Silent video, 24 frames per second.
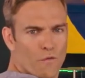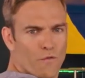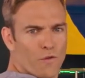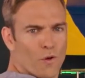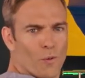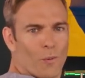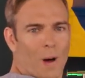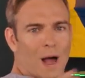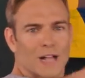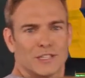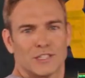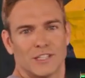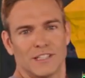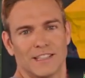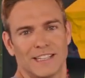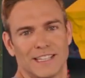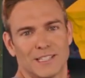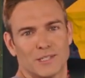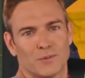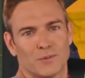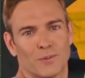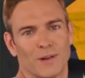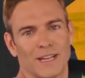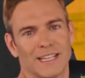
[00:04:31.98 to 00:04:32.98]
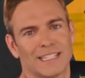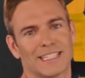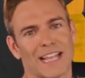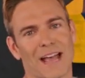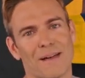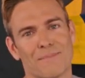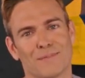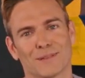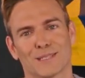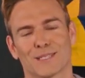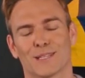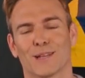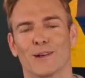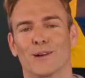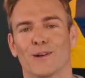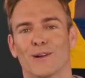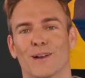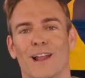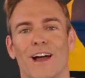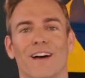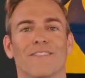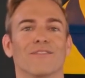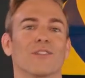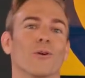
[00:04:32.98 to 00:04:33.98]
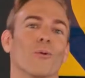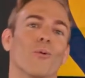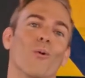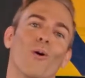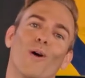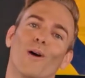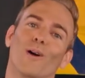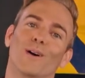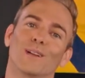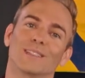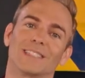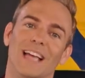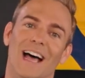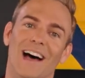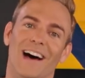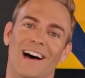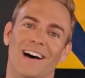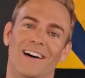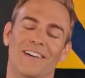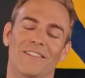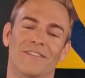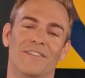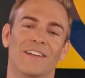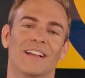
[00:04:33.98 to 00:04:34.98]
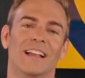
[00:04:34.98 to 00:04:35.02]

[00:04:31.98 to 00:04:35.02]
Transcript: for watching this week's episode of The World of.